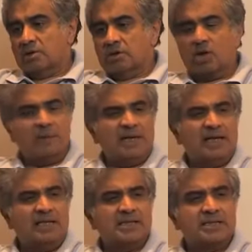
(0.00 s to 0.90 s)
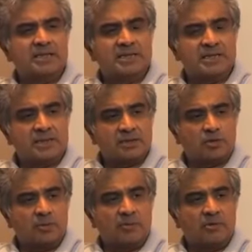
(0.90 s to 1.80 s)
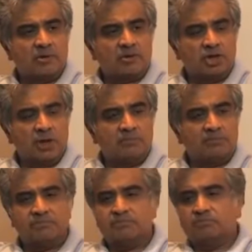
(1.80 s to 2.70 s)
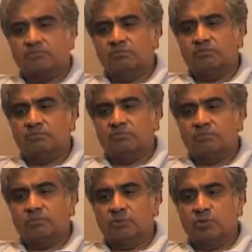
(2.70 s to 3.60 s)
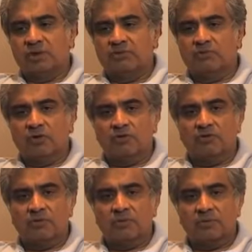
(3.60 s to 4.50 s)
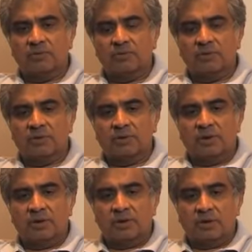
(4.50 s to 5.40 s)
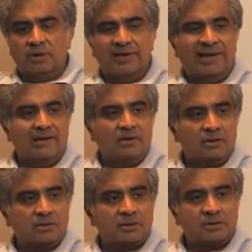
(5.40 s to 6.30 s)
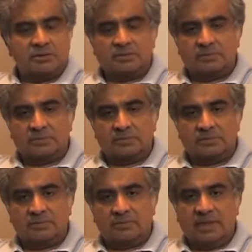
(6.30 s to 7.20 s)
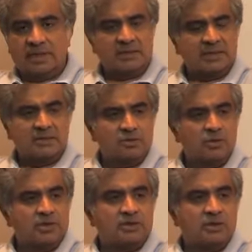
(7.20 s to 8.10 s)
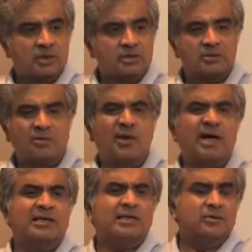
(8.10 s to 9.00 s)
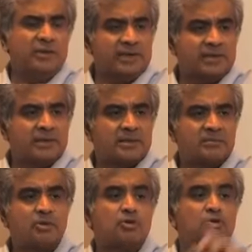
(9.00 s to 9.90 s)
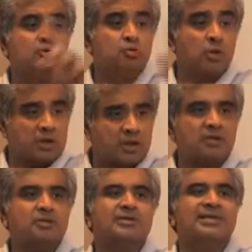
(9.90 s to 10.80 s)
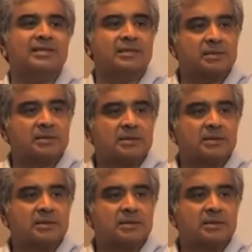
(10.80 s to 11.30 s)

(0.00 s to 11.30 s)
The common allegation is it the Supreme Court's job to enforce land laws? My answer is no, it is not. Why are they doing it? Because you are not doing it.